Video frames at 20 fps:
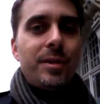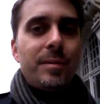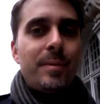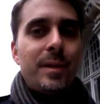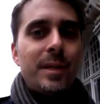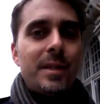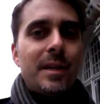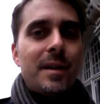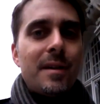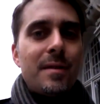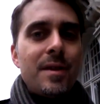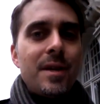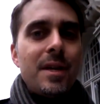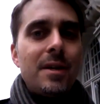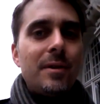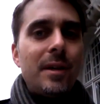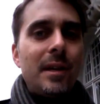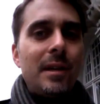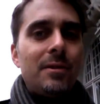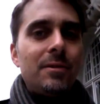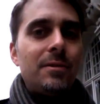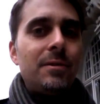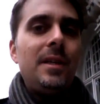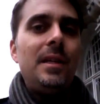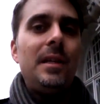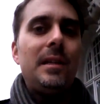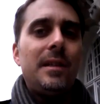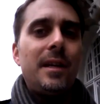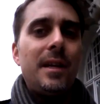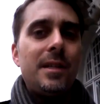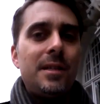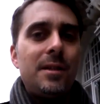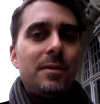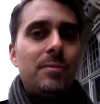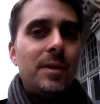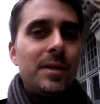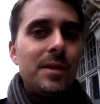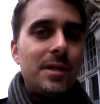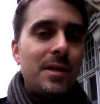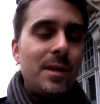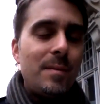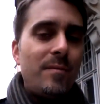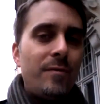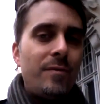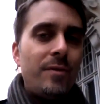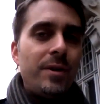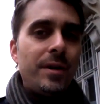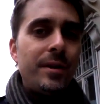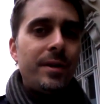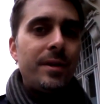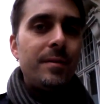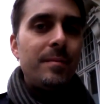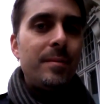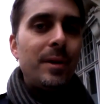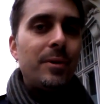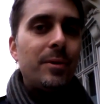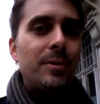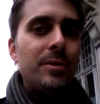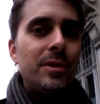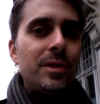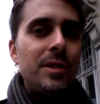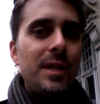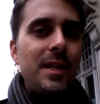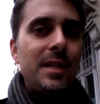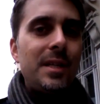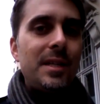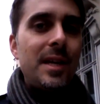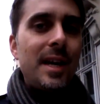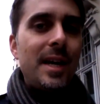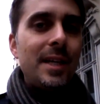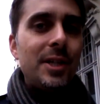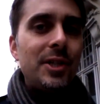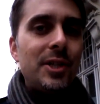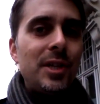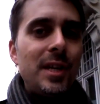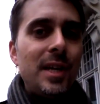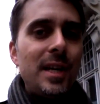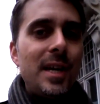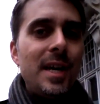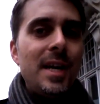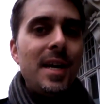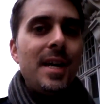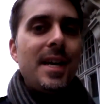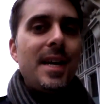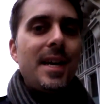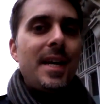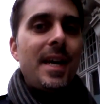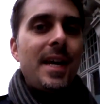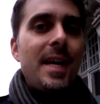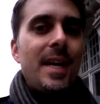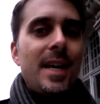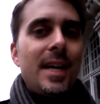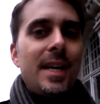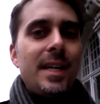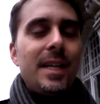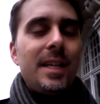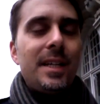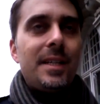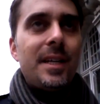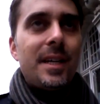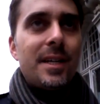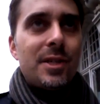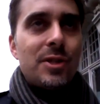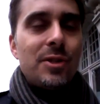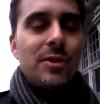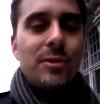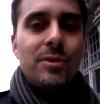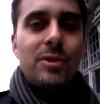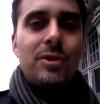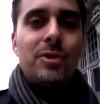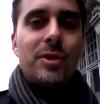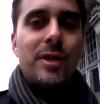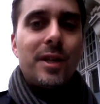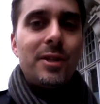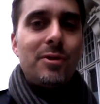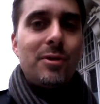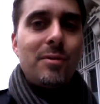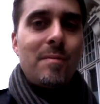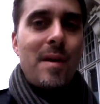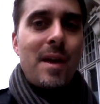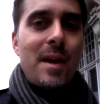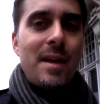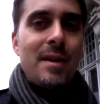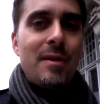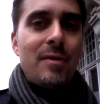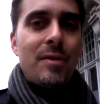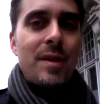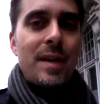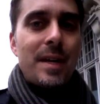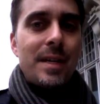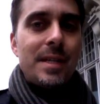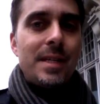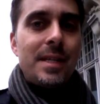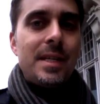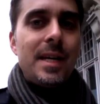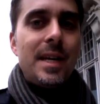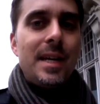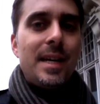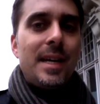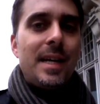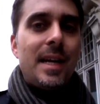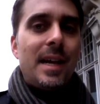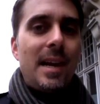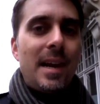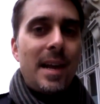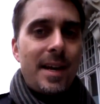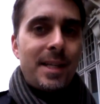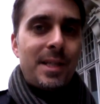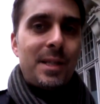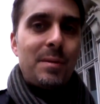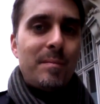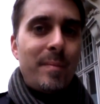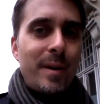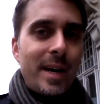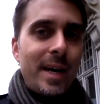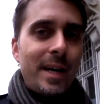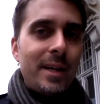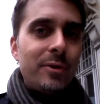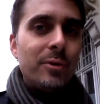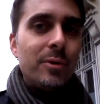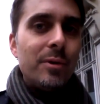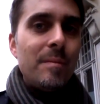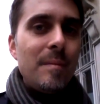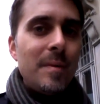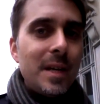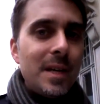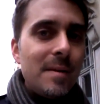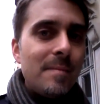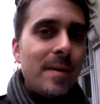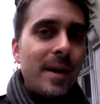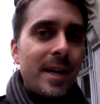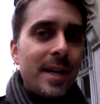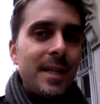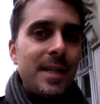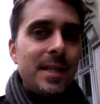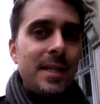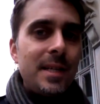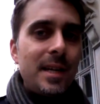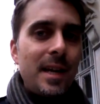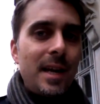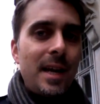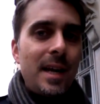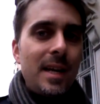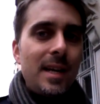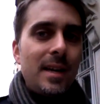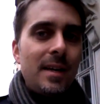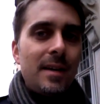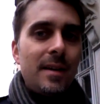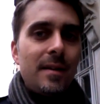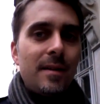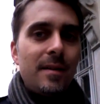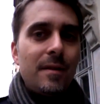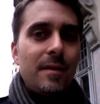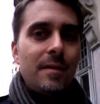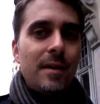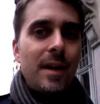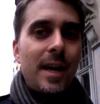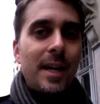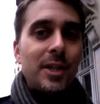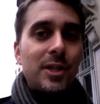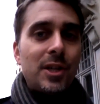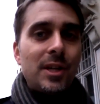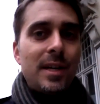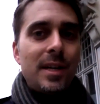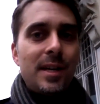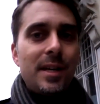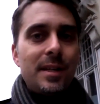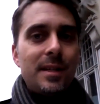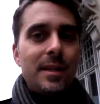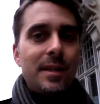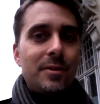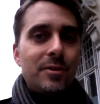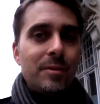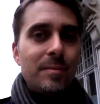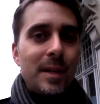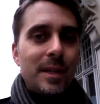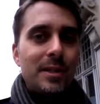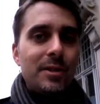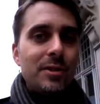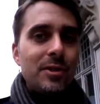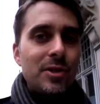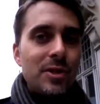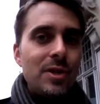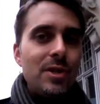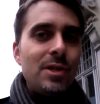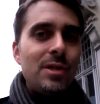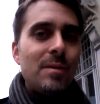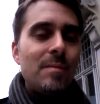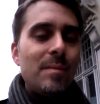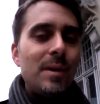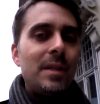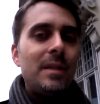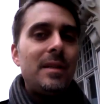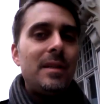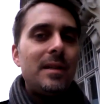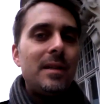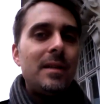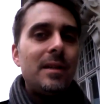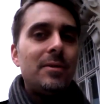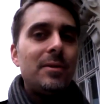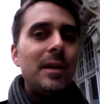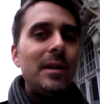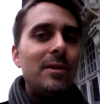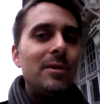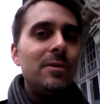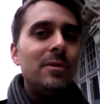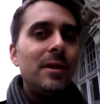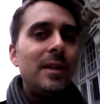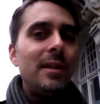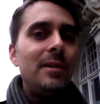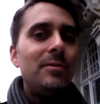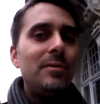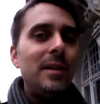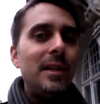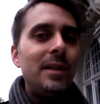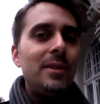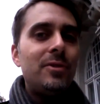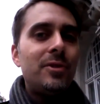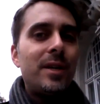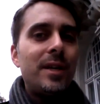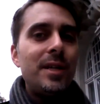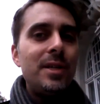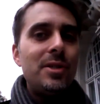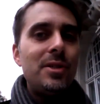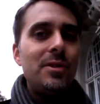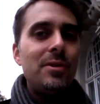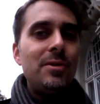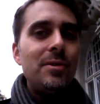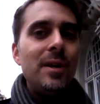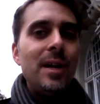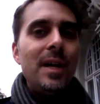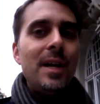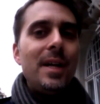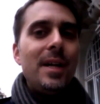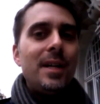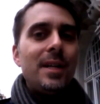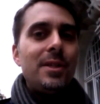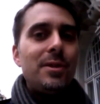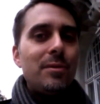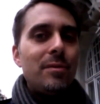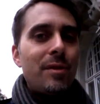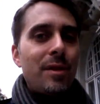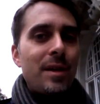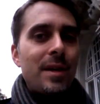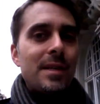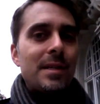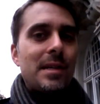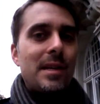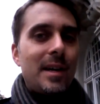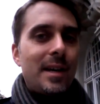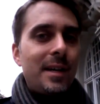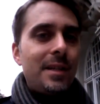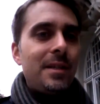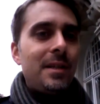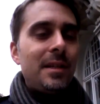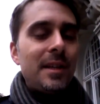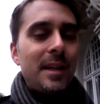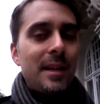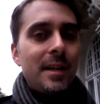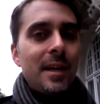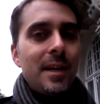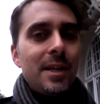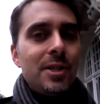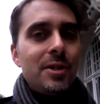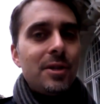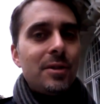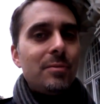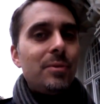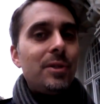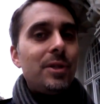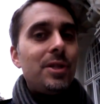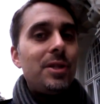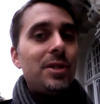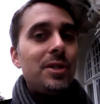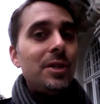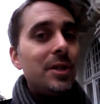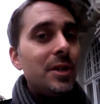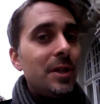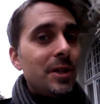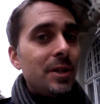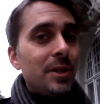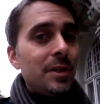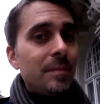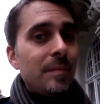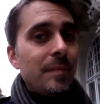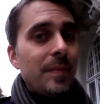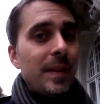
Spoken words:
But I think Cradle2cradle takes it one step further, because it's actually does not try to make things less bad or minimize a actually detrimental system, but Cradle2cradle really tries to do things like in nature, which is good.